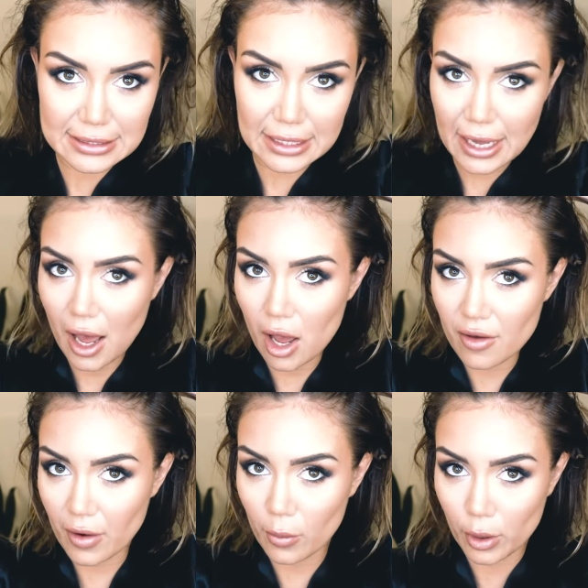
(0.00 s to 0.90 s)
See how
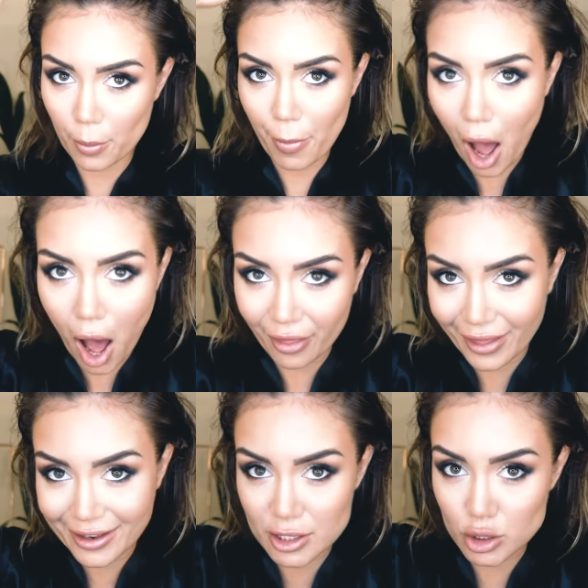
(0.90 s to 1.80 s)
if I were to part
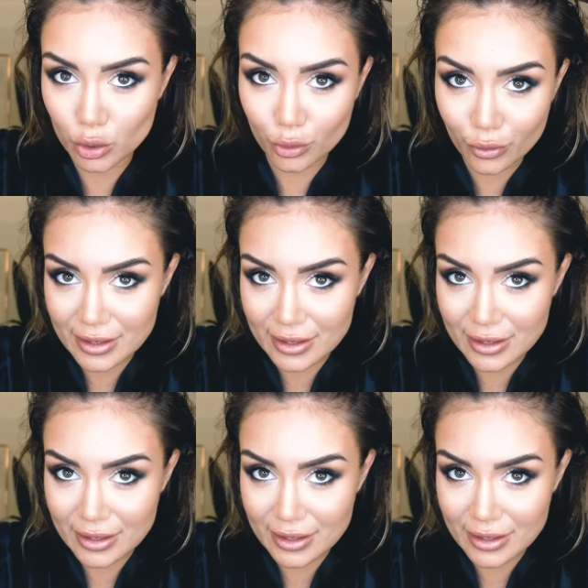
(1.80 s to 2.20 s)
that into two,